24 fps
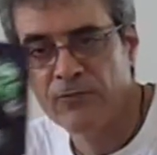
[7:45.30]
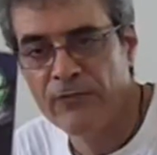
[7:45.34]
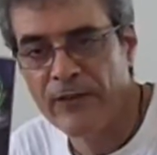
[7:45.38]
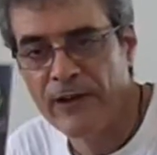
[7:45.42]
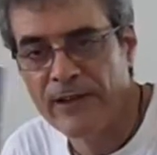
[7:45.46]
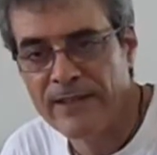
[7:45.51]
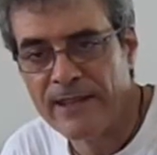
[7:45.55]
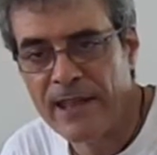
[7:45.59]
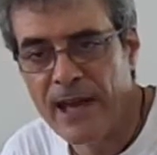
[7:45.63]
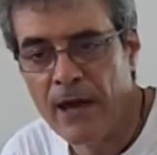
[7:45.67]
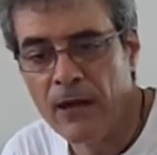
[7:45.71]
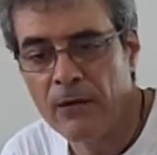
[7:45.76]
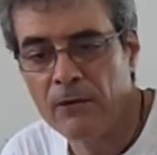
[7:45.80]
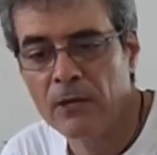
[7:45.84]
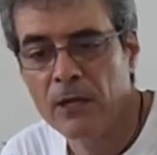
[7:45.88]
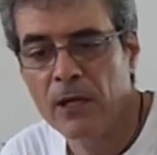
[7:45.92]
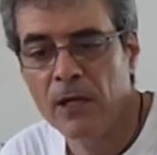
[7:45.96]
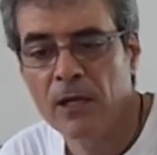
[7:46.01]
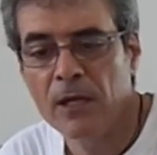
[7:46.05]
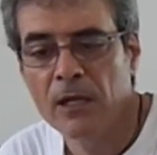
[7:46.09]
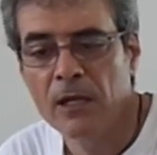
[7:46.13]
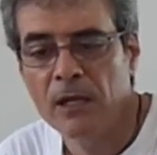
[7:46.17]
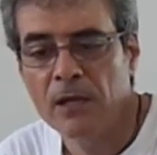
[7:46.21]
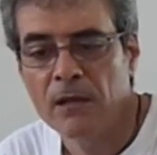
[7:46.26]
find
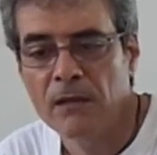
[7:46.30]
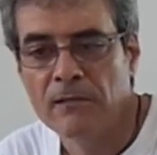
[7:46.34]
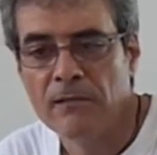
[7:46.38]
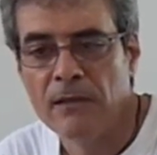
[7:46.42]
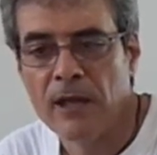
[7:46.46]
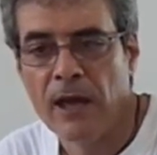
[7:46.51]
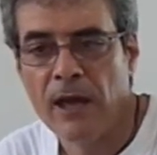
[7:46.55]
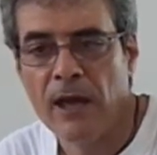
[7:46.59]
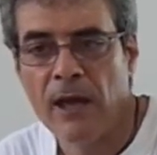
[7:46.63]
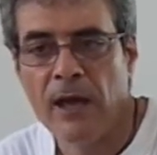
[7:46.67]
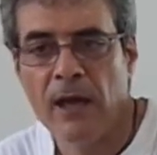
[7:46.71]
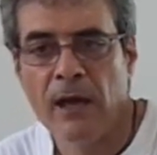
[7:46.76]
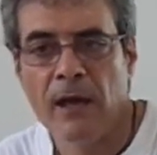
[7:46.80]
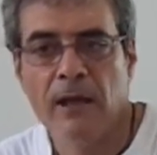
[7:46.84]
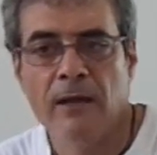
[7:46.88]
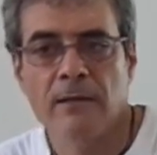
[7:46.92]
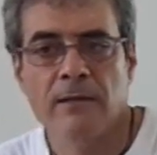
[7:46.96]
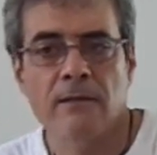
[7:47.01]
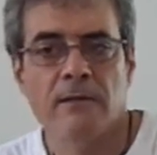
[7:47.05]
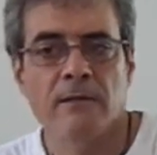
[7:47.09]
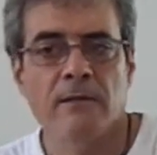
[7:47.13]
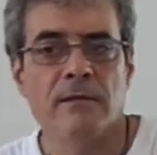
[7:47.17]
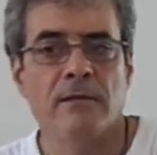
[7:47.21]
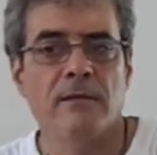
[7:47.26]
out
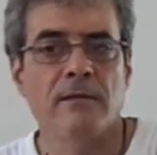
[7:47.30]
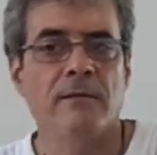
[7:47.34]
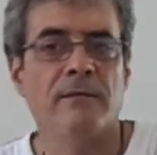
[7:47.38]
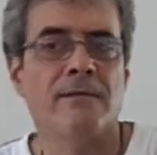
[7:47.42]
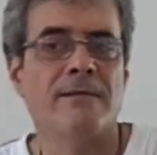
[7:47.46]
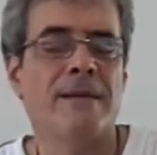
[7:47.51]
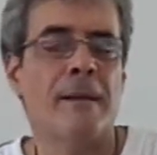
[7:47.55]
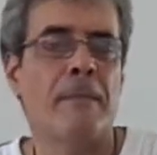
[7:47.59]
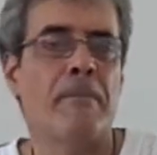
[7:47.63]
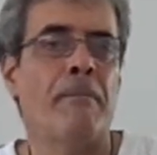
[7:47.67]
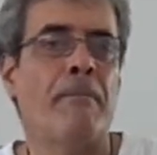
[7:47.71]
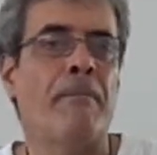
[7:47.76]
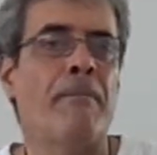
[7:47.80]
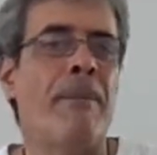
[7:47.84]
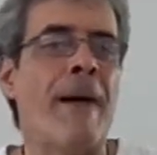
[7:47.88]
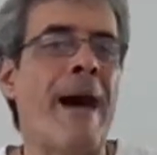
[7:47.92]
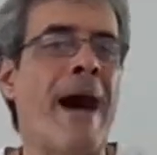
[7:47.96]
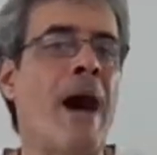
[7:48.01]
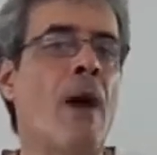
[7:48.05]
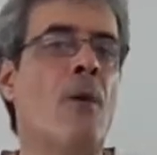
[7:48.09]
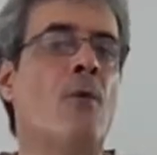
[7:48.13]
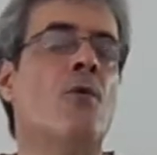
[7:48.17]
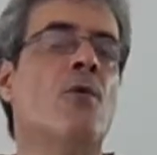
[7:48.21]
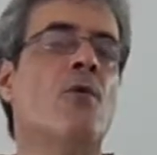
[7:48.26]
that the
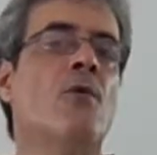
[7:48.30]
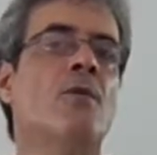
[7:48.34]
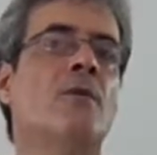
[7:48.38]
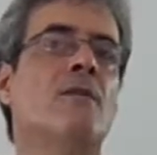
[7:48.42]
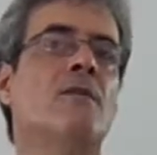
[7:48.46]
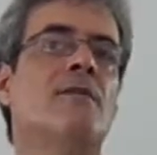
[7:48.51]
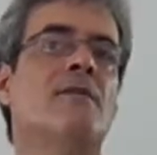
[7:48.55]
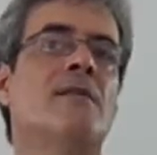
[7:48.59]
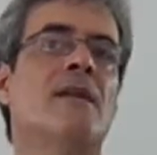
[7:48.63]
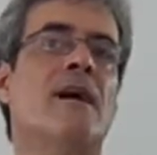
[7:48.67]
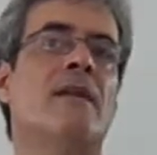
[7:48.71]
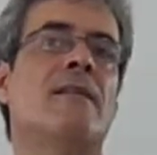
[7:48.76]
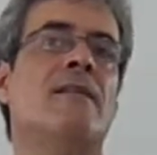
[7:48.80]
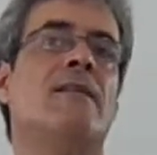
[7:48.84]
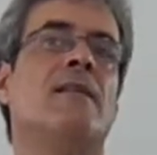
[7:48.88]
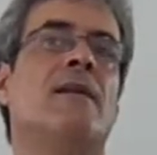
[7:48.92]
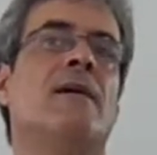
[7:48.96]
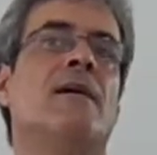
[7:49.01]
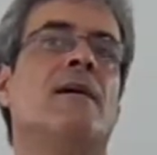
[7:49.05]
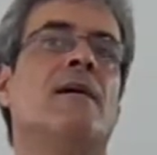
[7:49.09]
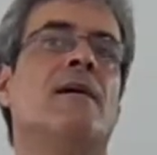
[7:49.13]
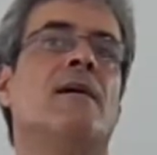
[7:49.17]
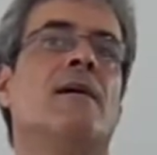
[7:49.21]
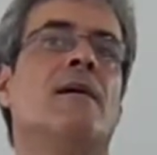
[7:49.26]
power that
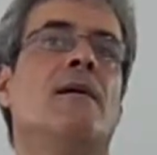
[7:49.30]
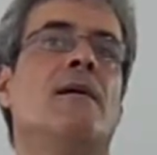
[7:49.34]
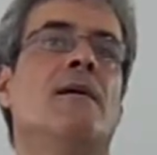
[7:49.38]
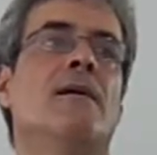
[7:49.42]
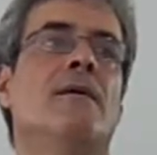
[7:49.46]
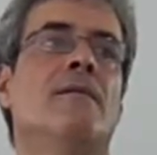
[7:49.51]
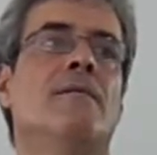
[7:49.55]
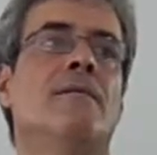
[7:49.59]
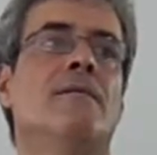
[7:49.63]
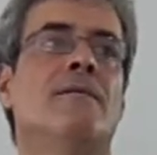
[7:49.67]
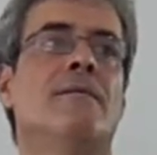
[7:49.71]
the